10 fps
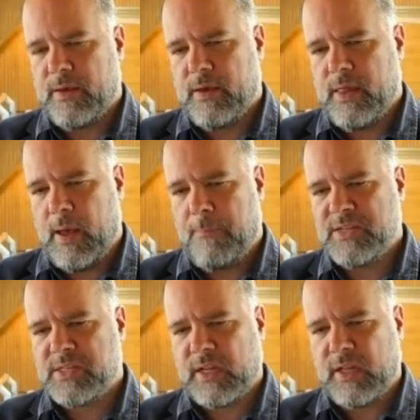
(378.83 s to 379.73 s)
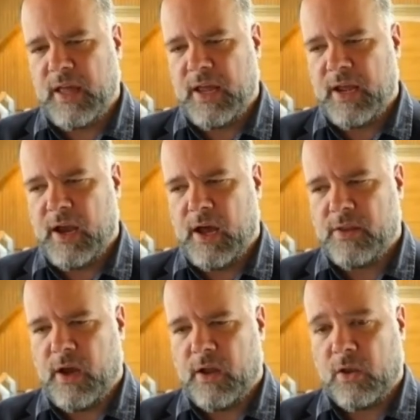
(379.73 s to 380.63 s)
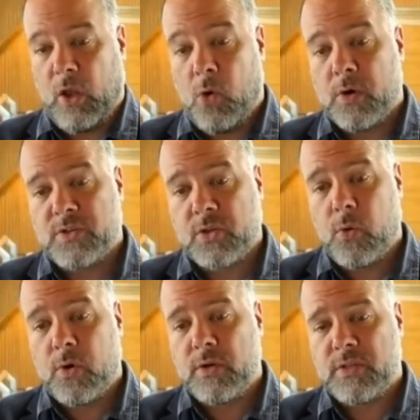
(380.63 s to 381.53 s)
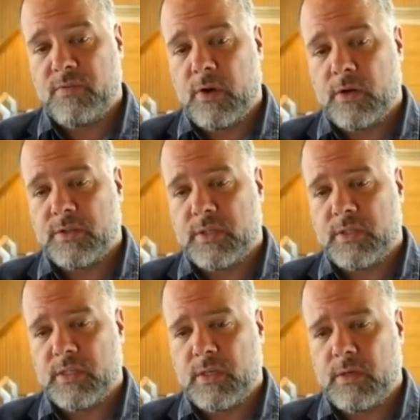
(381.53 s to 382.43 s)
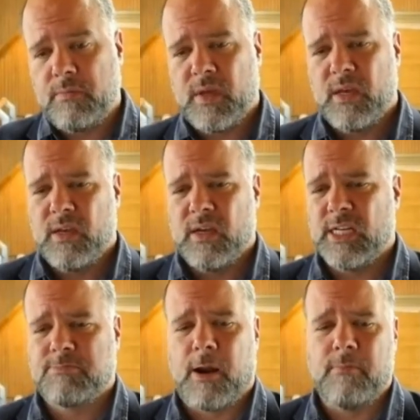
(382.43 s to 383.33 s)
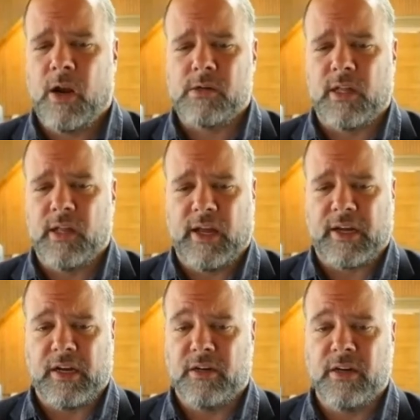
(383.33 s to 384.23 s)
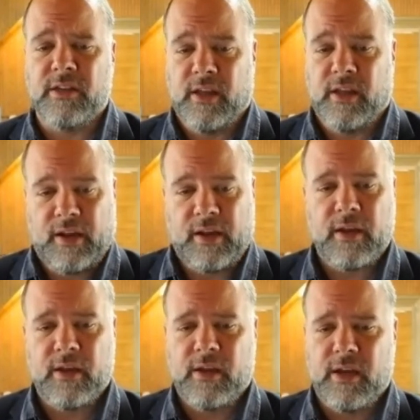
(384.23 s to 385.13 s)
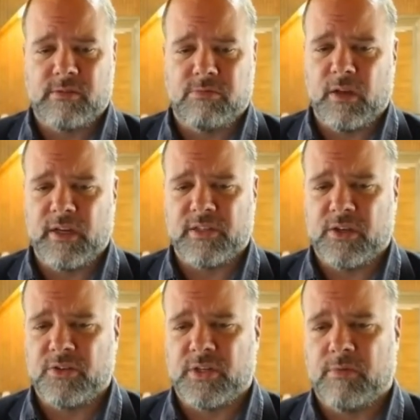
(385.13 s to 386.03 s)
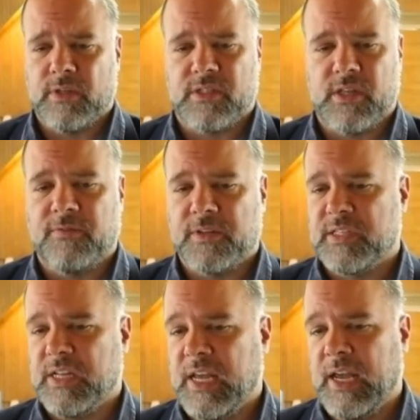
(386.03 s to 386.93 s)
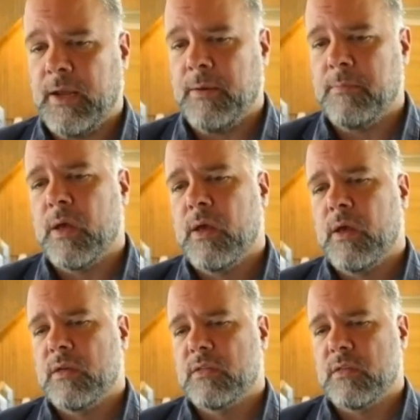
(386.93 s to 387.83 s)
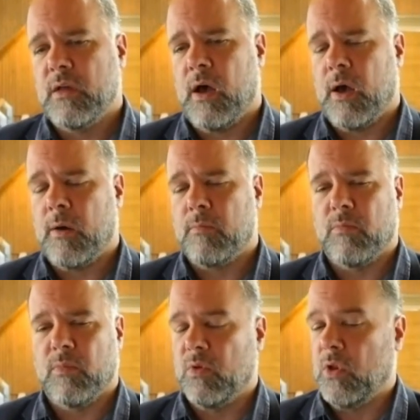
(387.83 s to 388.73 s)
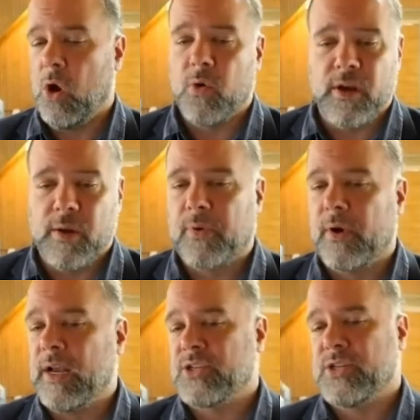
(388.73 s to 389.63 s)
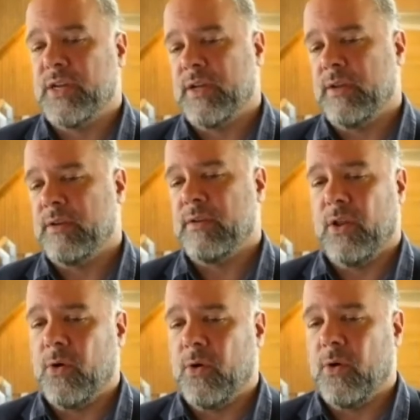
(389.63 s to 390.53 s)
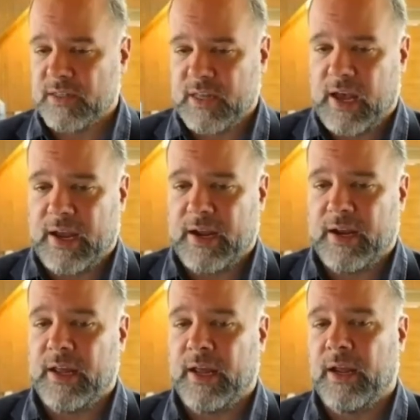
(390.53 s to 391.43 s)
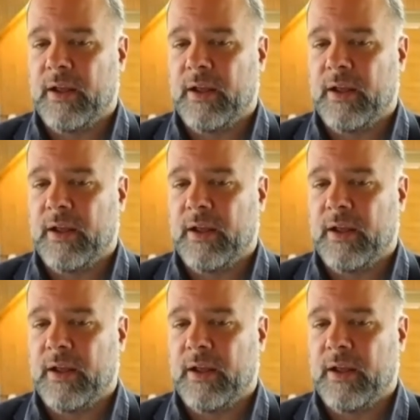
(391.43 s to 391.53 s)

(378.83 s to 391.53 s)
that basically on lower scores of narcissism, it's primarily like a good thing. It's really associated with self-esteem, lower depression, lower anxiety.